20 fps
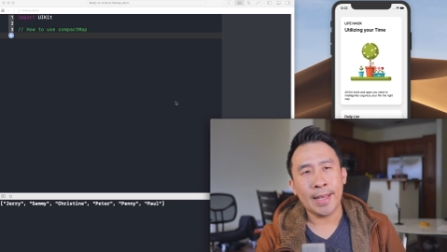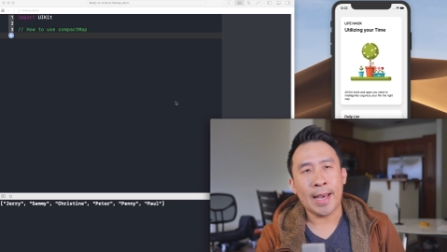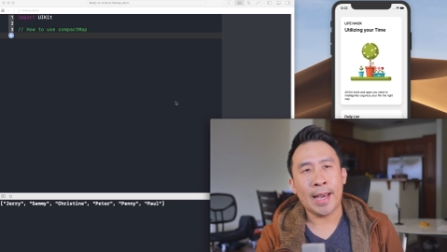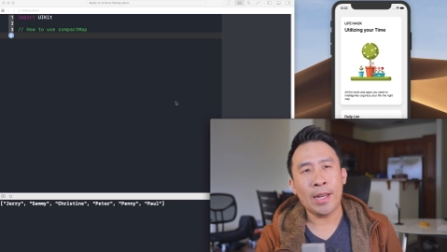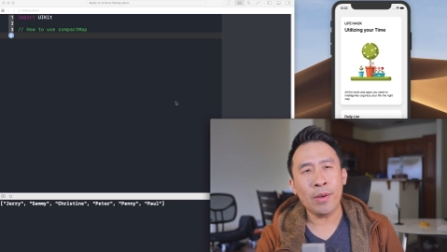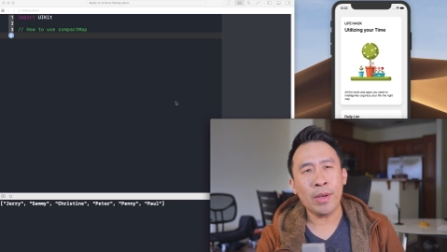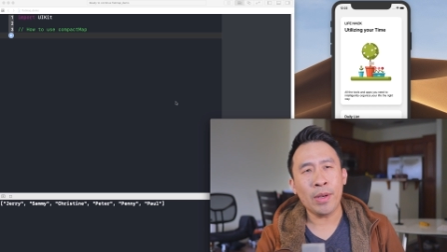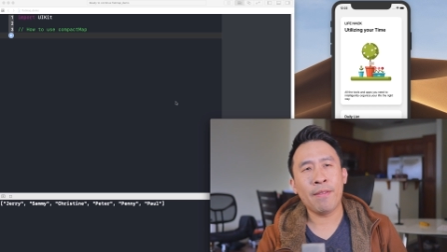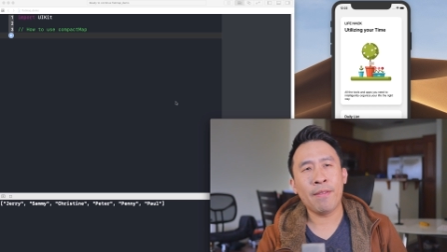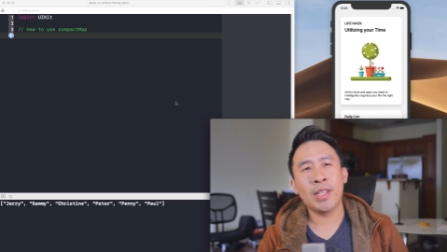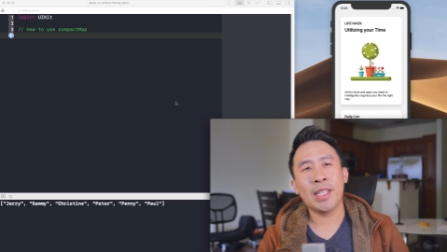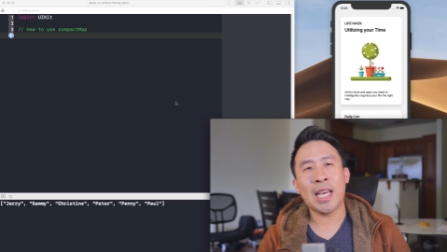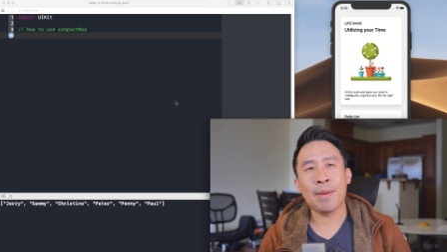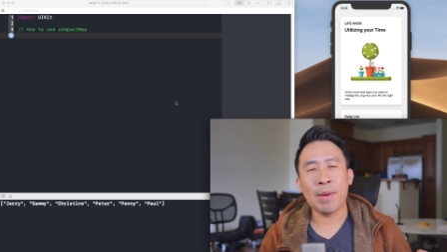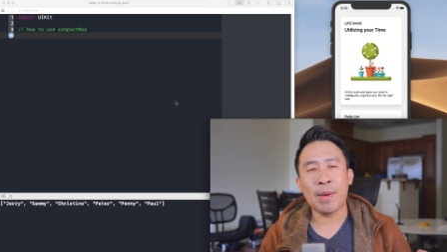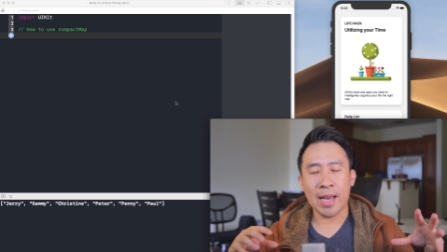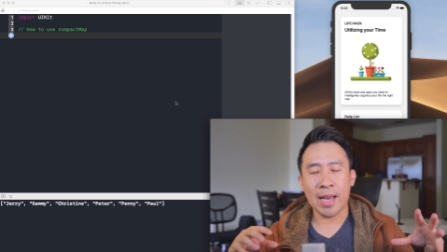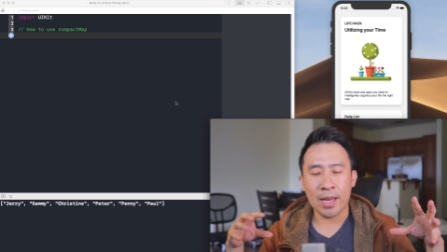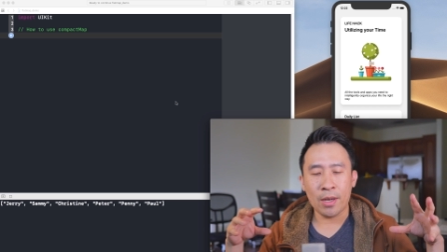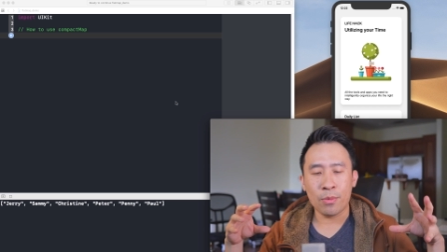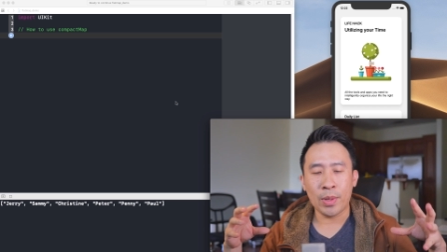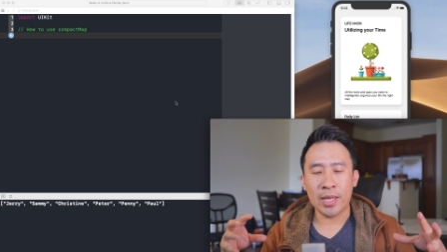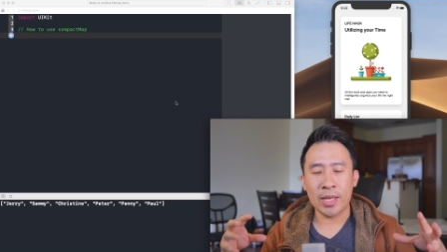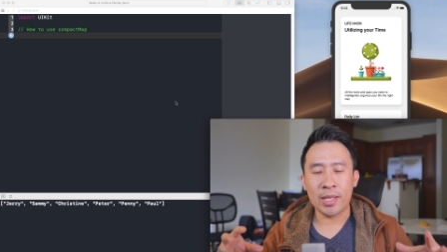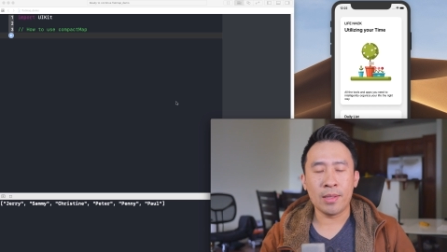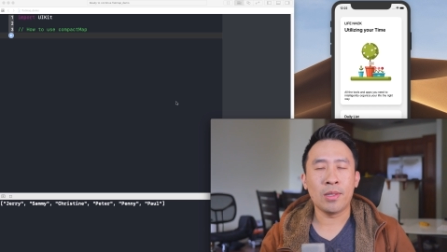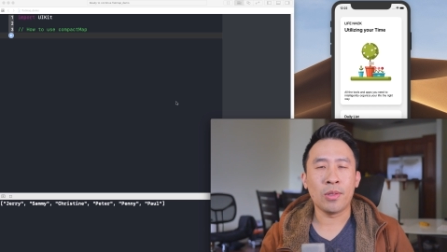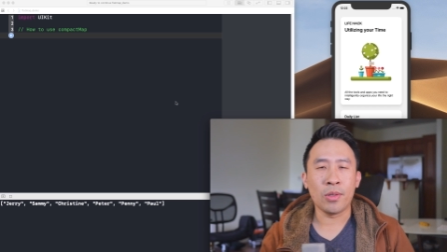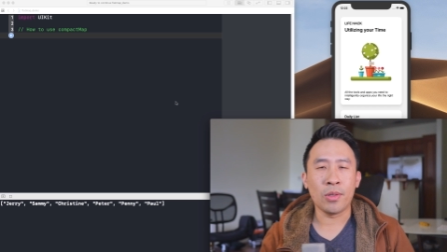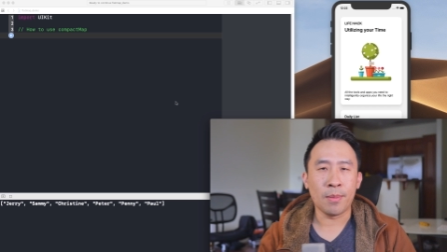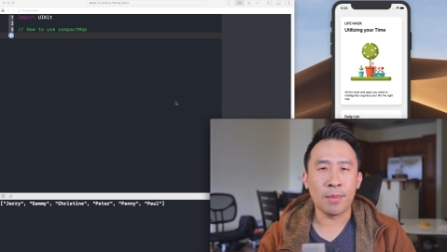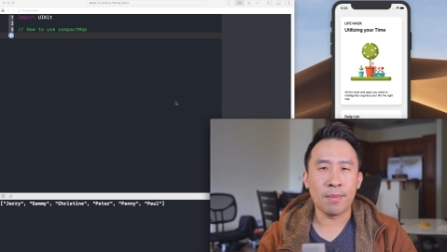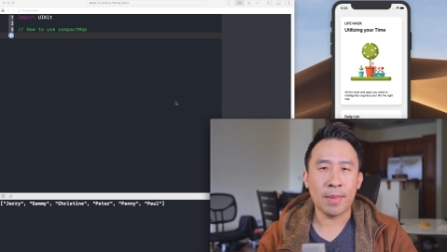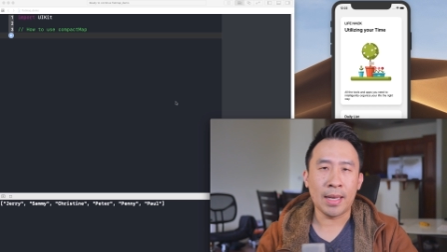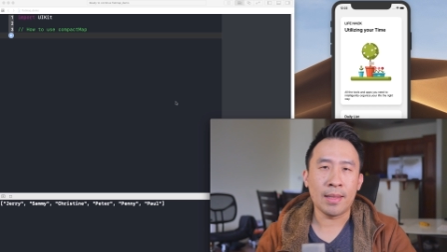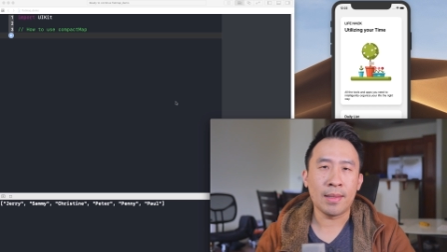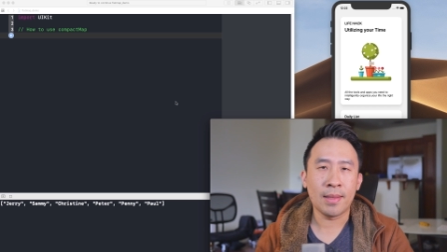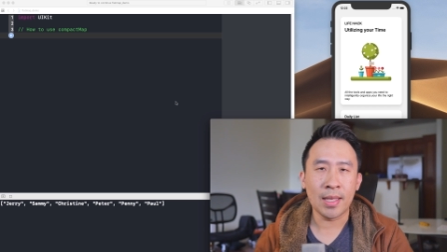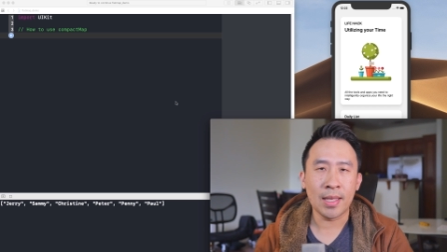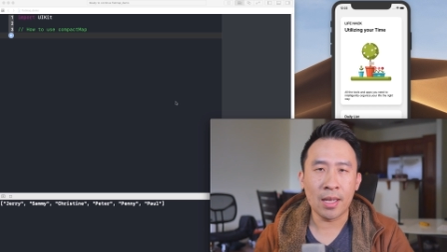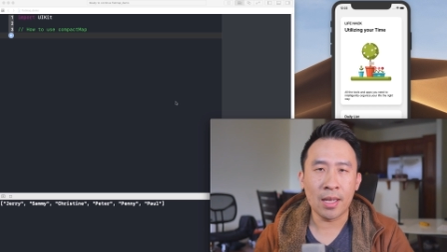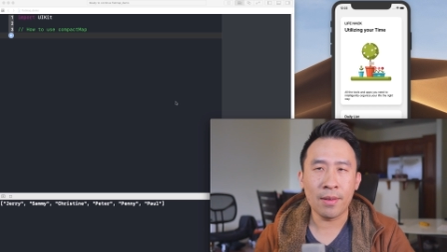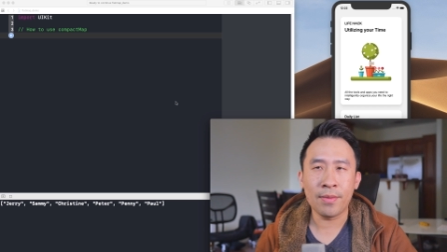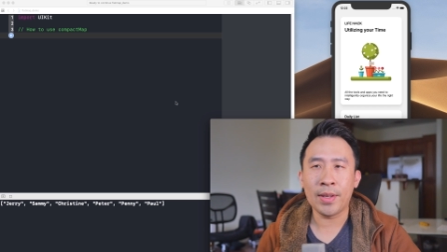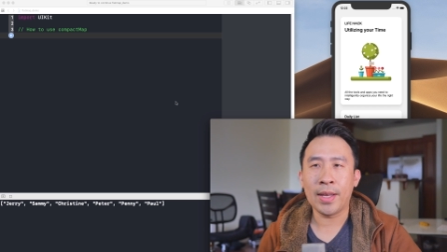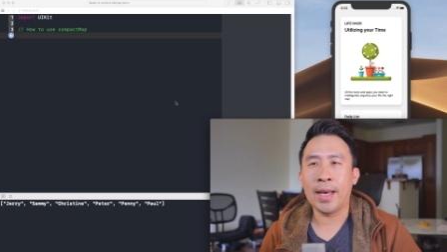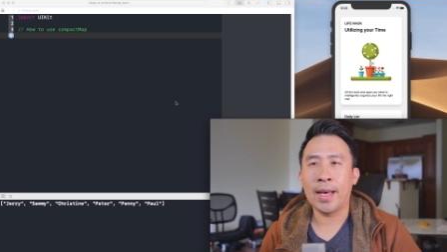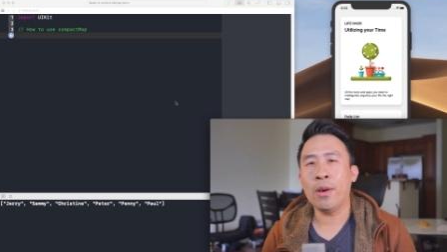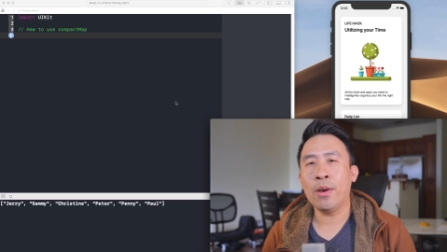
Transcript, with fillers: I know every time I run into it myself,